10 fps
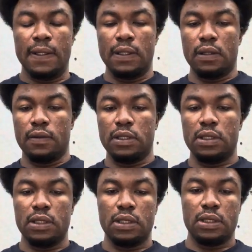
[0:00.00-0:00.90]
The
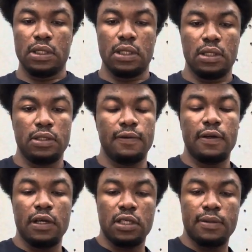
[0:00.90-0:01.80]
reason is it's
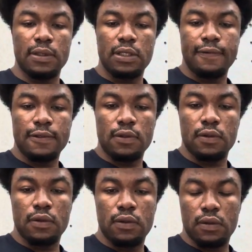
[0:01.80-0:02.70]
very expensive
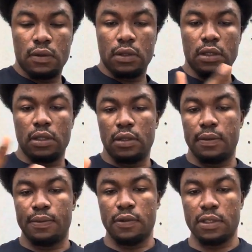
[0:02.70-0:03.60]
to
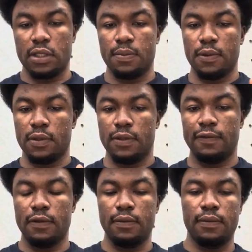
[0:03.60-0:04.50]
process posts
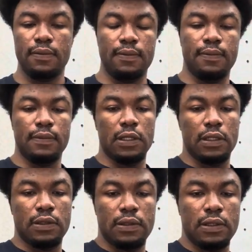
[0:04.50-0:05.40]
from
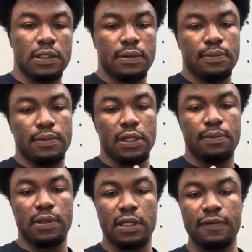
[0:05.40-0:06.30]
these big
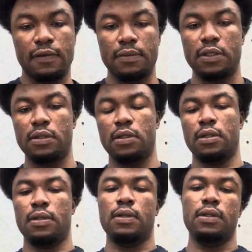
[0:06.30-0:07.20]
platforms.
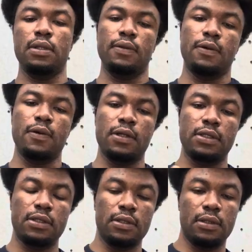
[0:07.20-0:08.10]
They
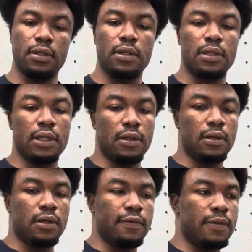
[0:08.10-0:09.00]
request a
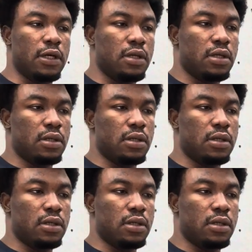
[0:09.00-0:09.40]
lot of money.